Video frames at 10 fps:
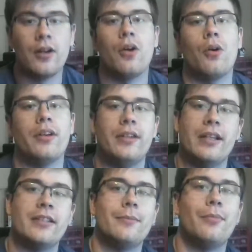or
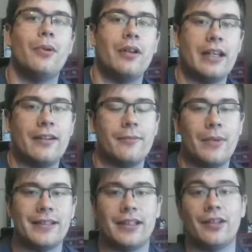doesn't plug in
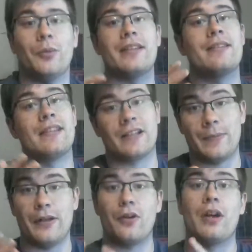basically with
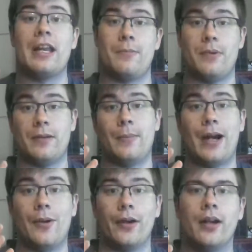6-pin or 8-pin
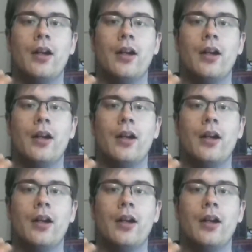power.